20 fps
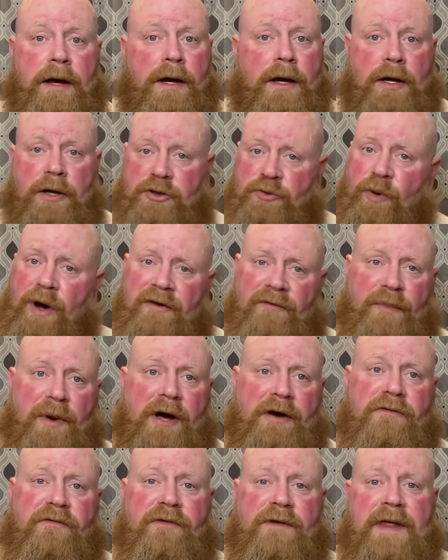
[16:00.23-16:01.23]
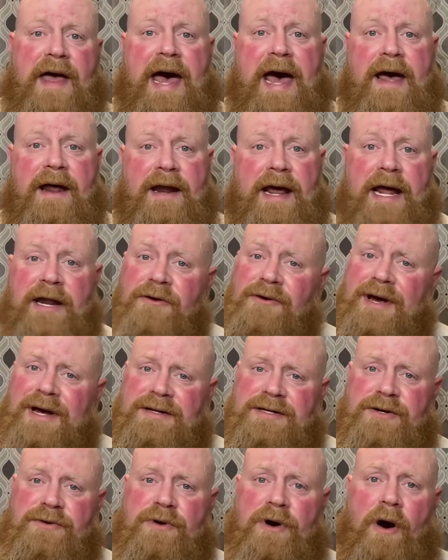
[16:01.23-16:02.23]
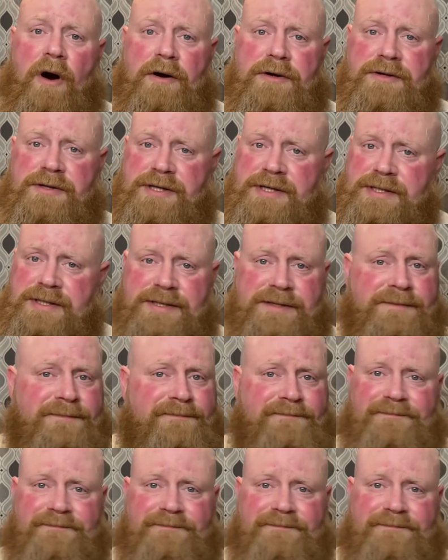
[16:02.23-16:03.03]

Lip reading: $12 for that, and you get 2 cartridges.